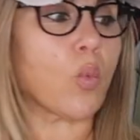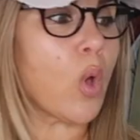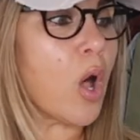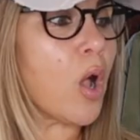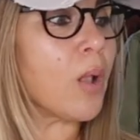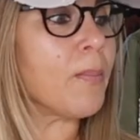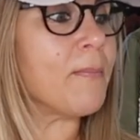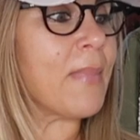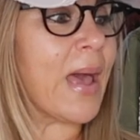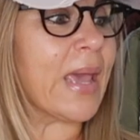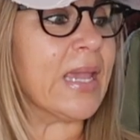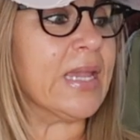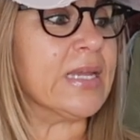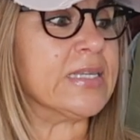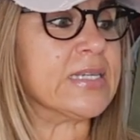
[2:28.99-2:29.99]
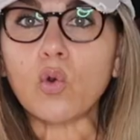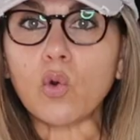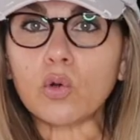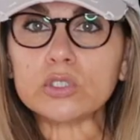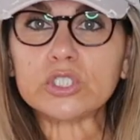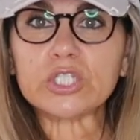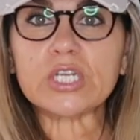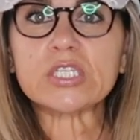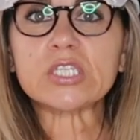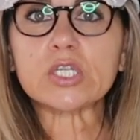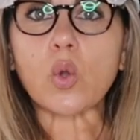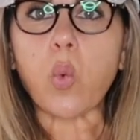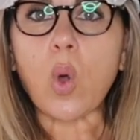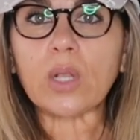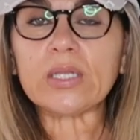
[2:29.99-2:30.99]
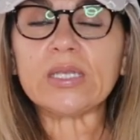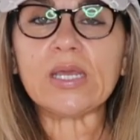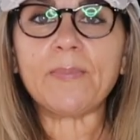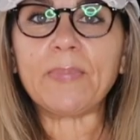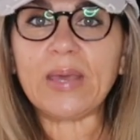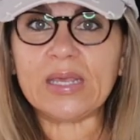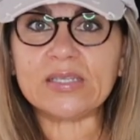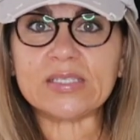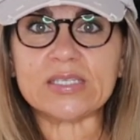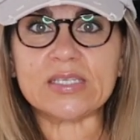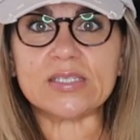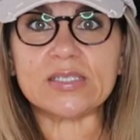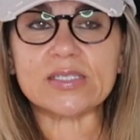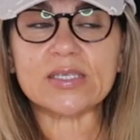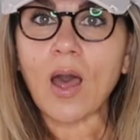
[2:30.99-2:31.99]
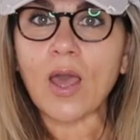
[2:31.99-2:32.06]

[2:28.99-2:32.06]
well-made, gorgeous quality pieces.